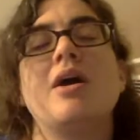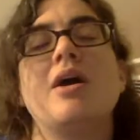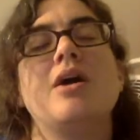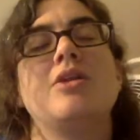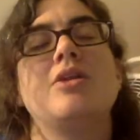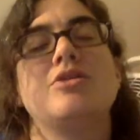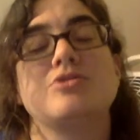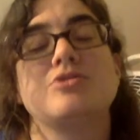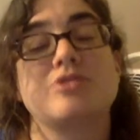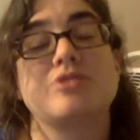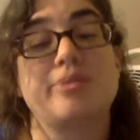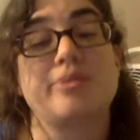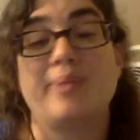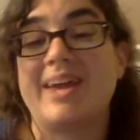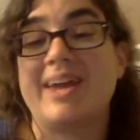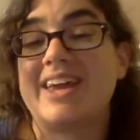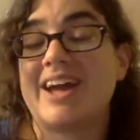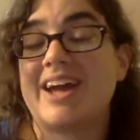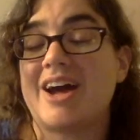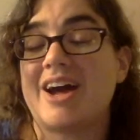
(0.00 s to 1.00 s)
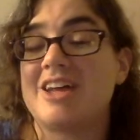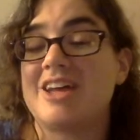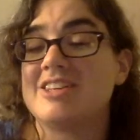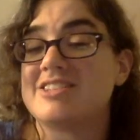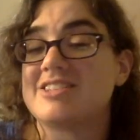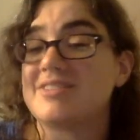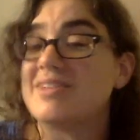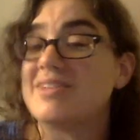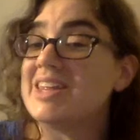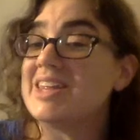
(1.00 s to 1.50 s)
Those are the main kinds
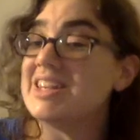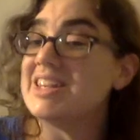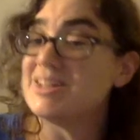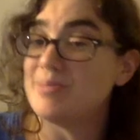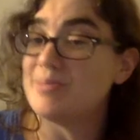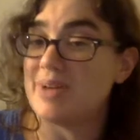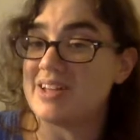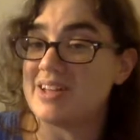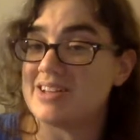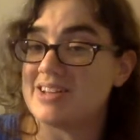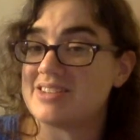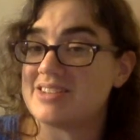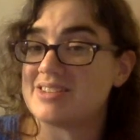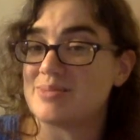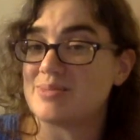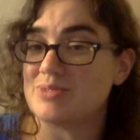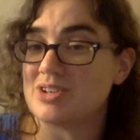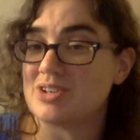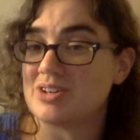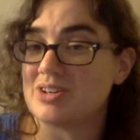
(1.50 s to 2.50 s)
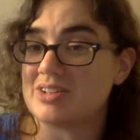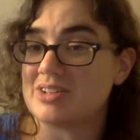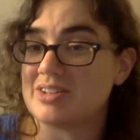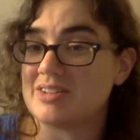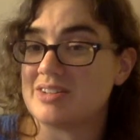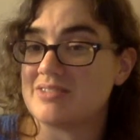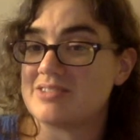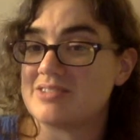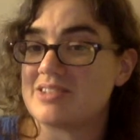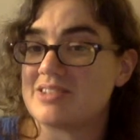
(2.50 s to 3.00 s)
of independent
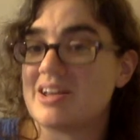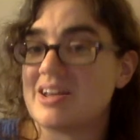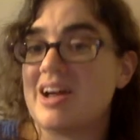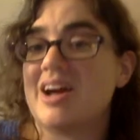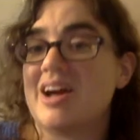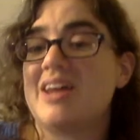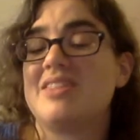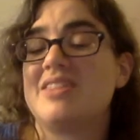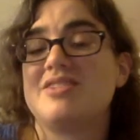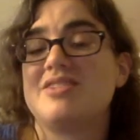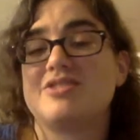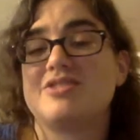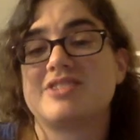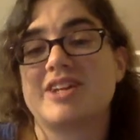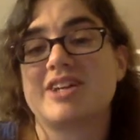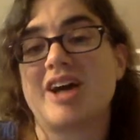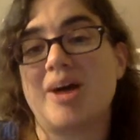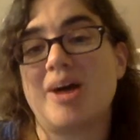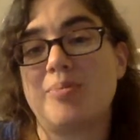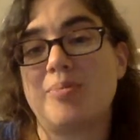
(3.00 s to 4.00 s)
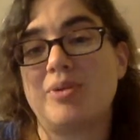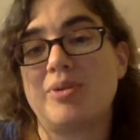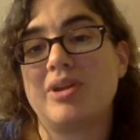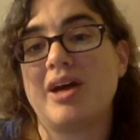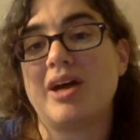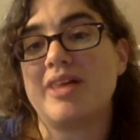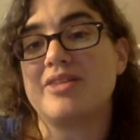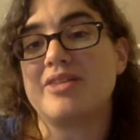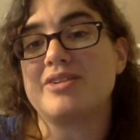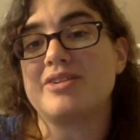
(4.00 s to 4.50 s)
subjunctives. There's a couple
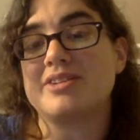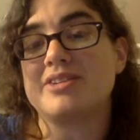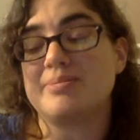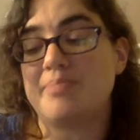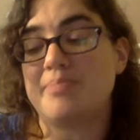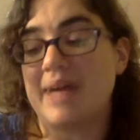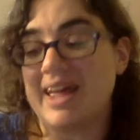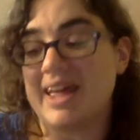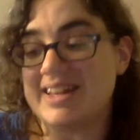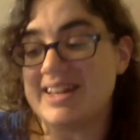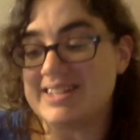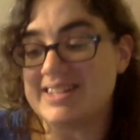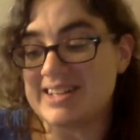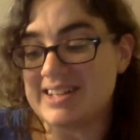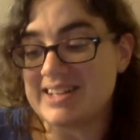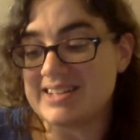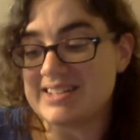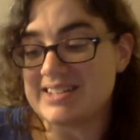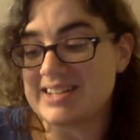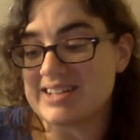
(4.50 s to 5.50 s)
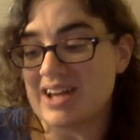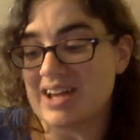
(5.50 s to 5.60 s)
other dependent.